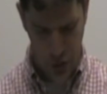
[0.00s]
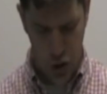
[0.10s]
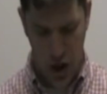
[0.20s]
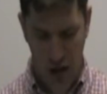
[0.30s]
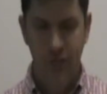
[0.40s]

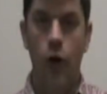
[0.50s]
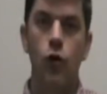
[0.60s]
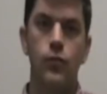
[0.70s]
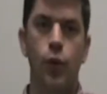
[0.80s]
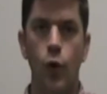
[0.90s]

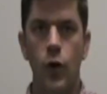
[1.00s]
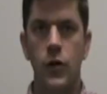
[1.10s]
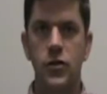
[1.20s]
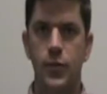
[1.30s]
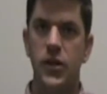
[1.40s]
trifold
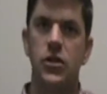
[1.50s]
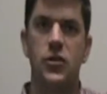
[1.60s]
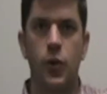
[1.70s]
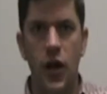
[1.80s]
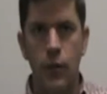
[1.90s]
boards, big
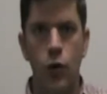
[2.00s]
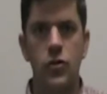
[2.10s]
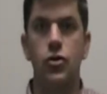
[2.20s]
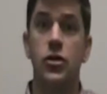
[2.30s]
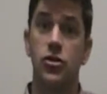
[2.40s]
display
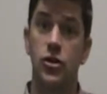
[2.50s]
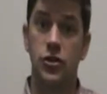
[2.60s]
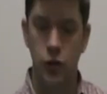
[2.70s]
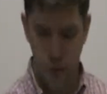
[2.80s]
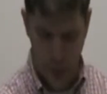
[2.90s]
boards. You can just use